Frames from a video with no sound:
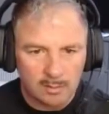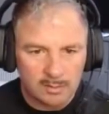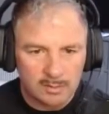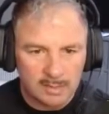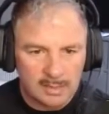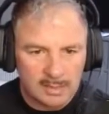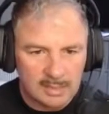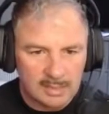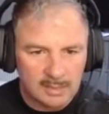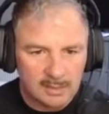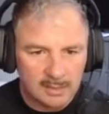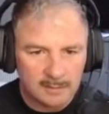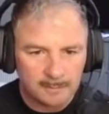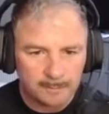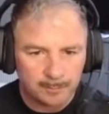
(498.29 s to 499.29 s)
So
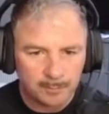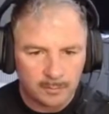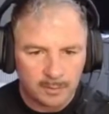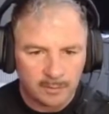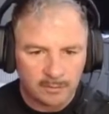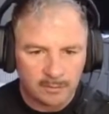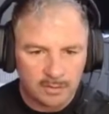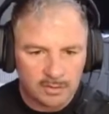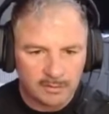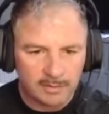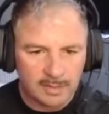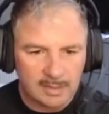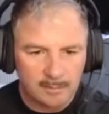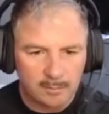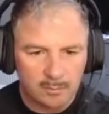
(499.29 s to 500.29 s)
here, first
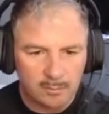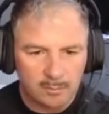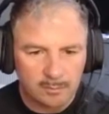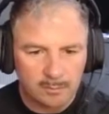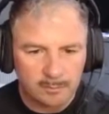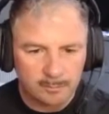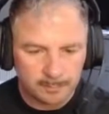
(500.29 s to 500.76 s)
available.